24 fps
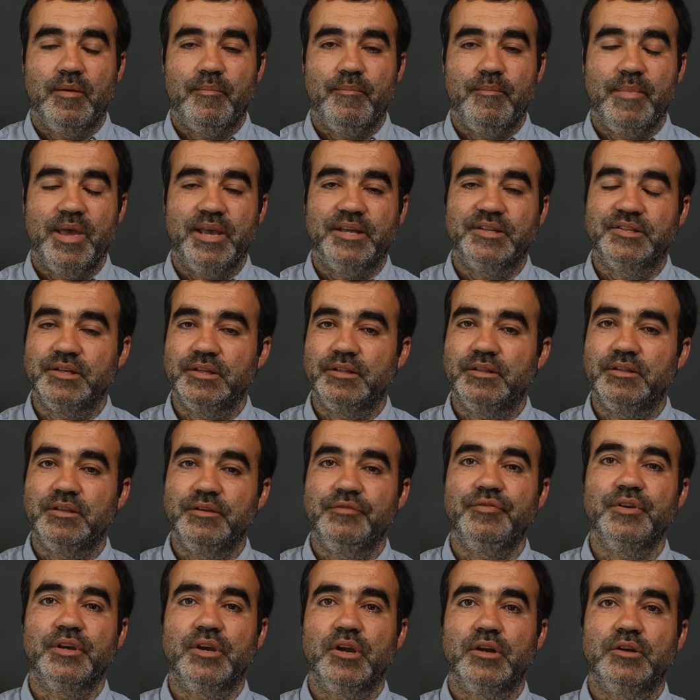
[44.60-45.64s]
makes it
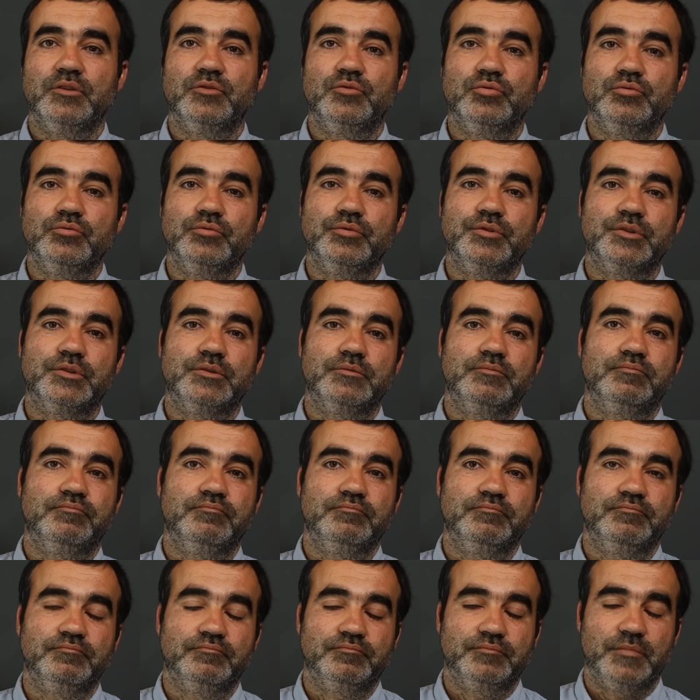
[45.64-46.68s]
difficult to
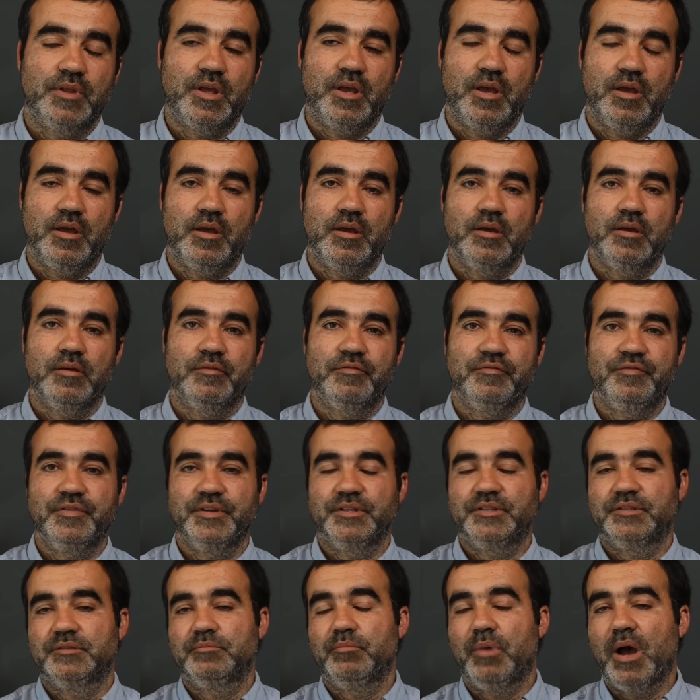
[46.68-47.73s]
uh,
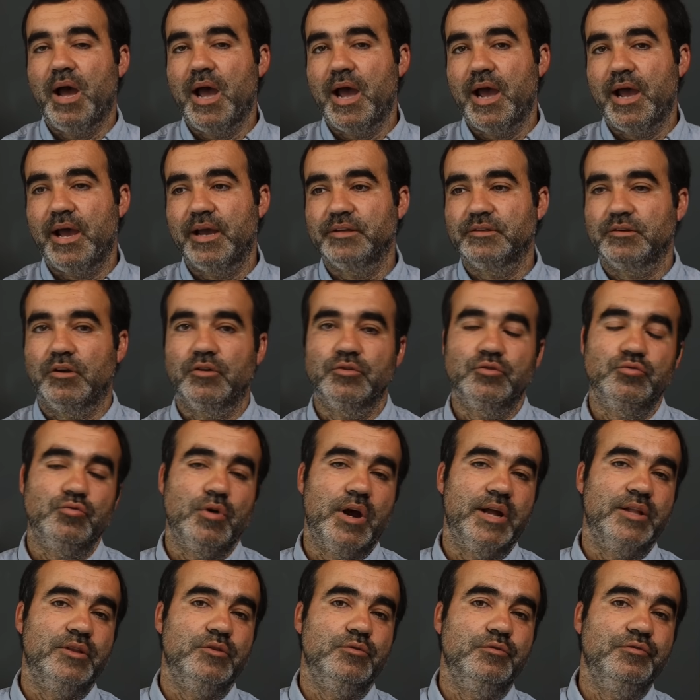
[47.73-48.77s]
fix bugs or
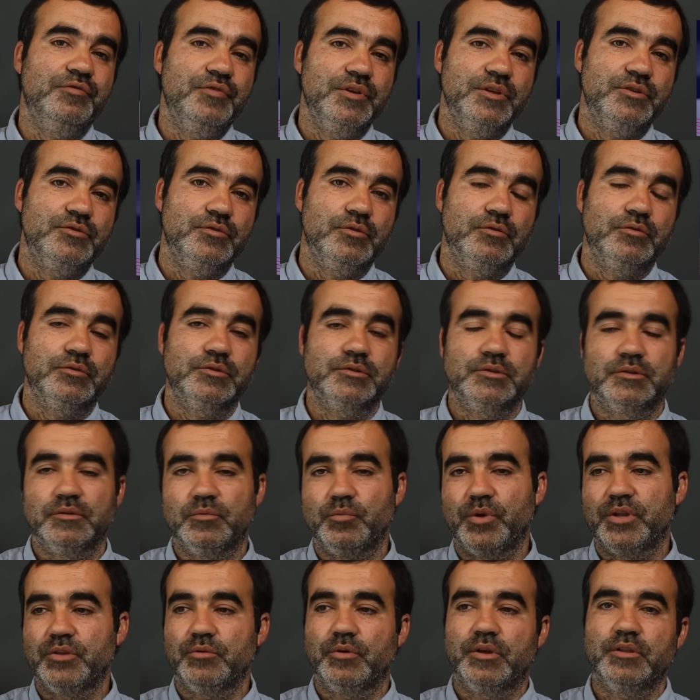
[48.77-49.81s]
to add new features.
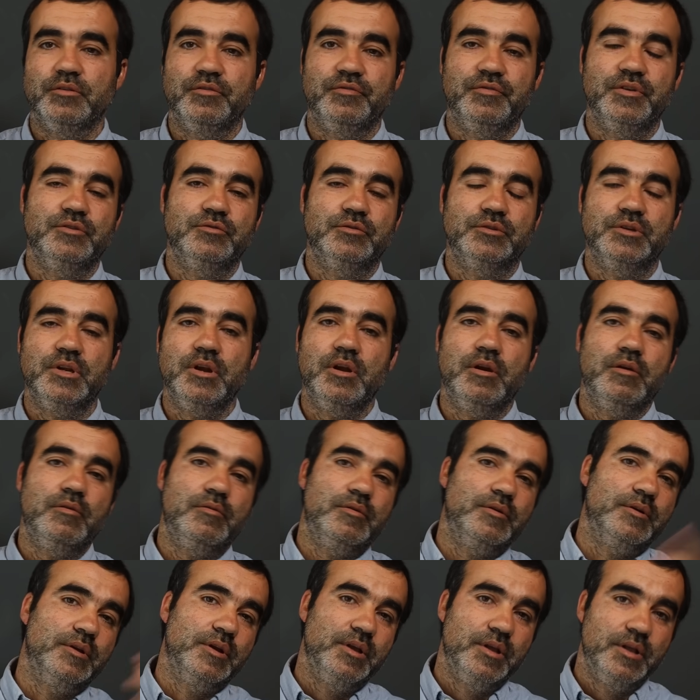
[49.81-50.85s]
When you add a feature
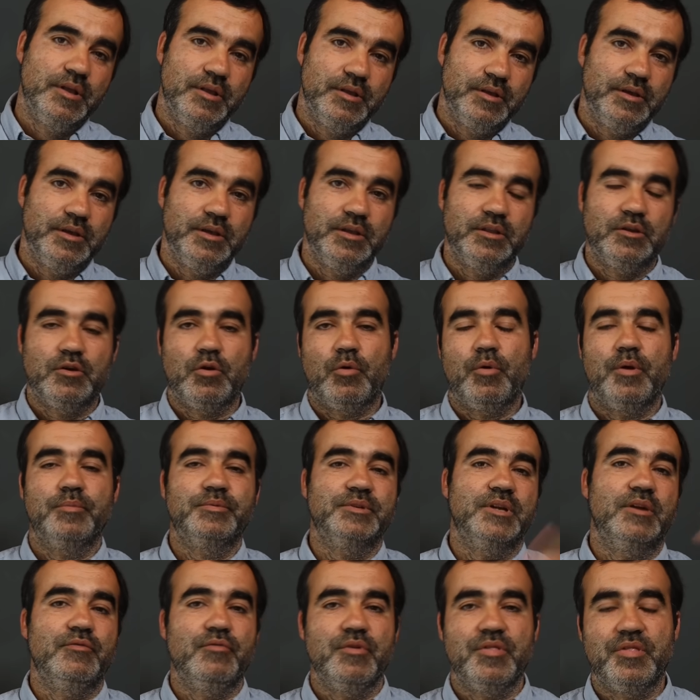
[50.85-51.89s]
here, it
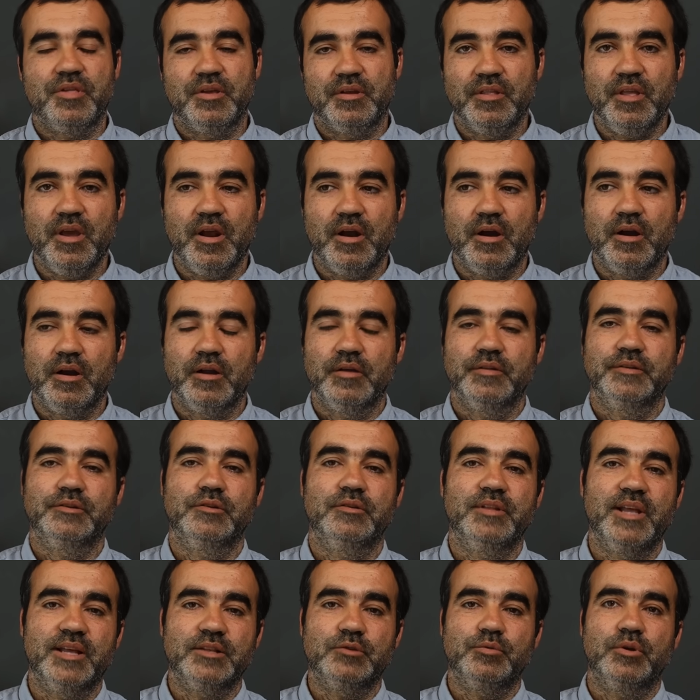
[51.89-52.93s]
corrupts everything there.
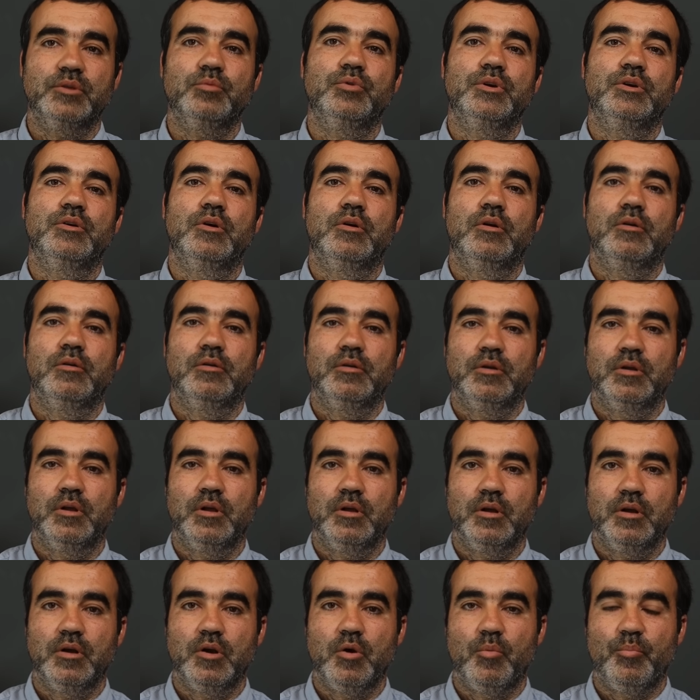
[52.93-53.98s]
So that's what we call
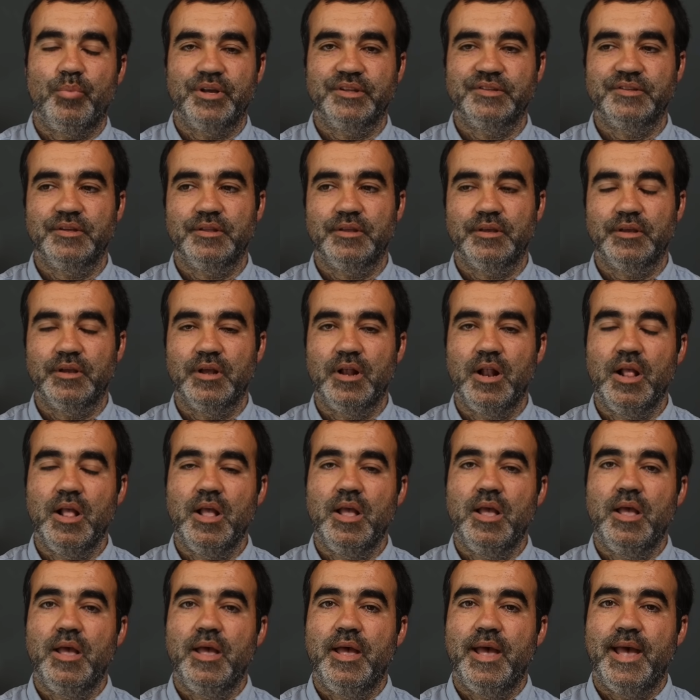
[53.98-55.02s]
complexity.
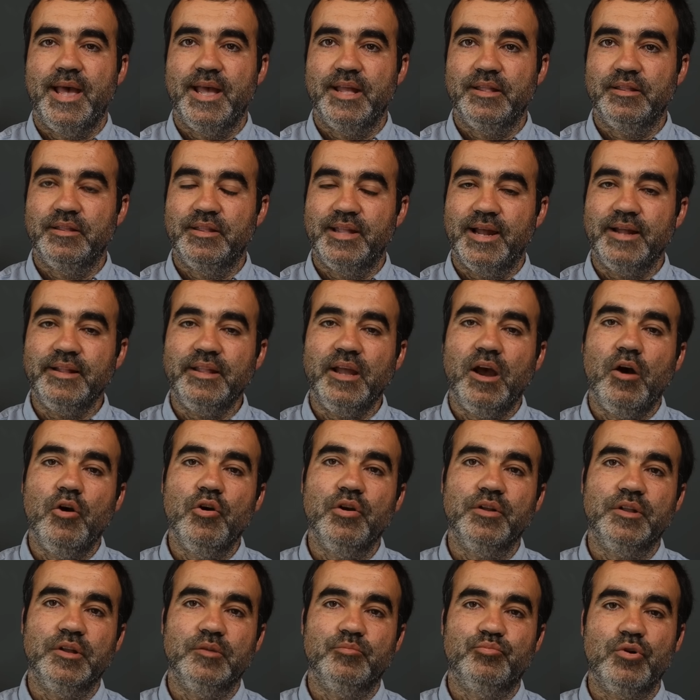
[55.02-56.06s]
And
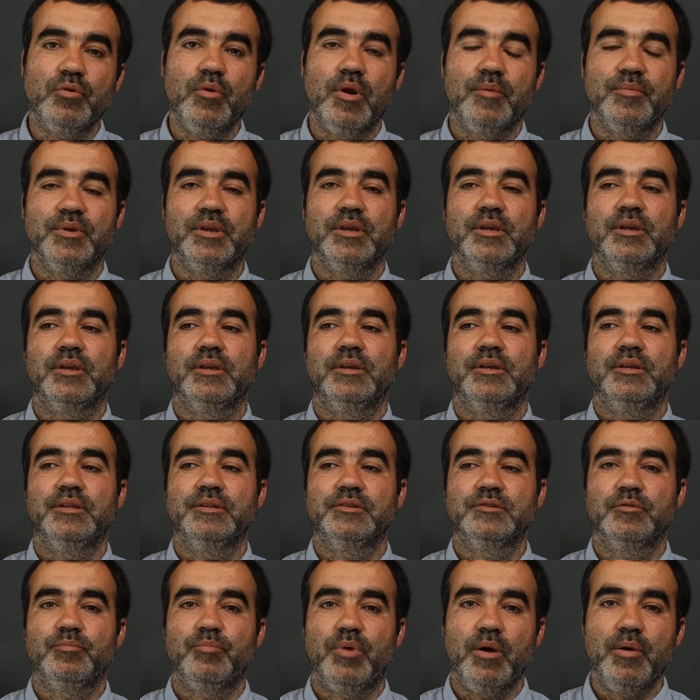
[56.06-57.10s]
data-oriented programming
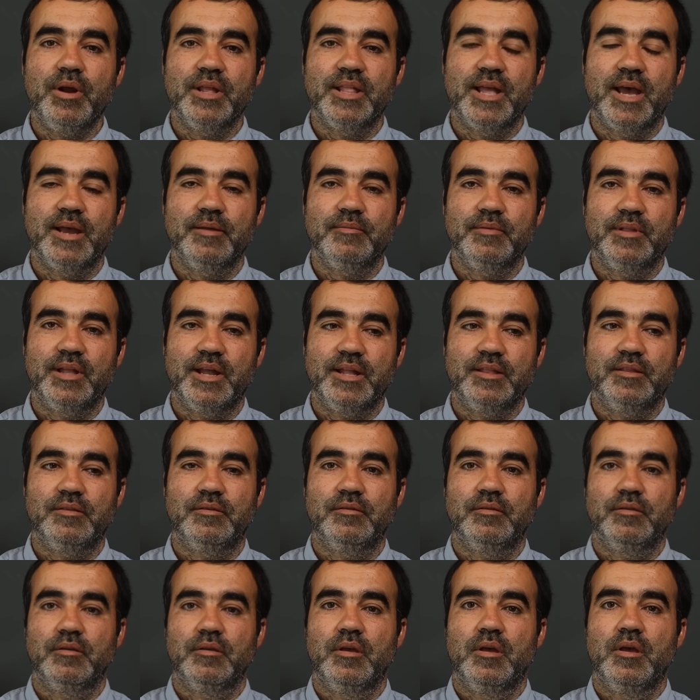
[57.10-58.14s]
is a paradigm
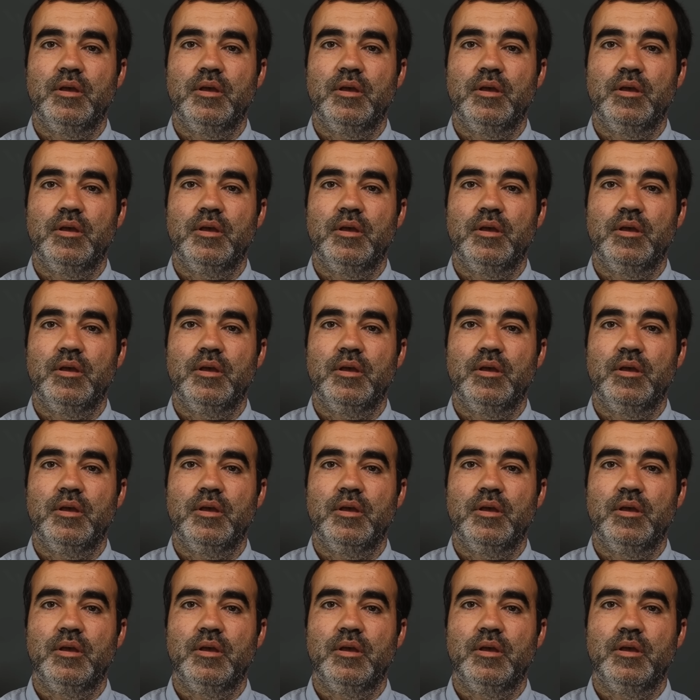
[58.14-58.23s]
that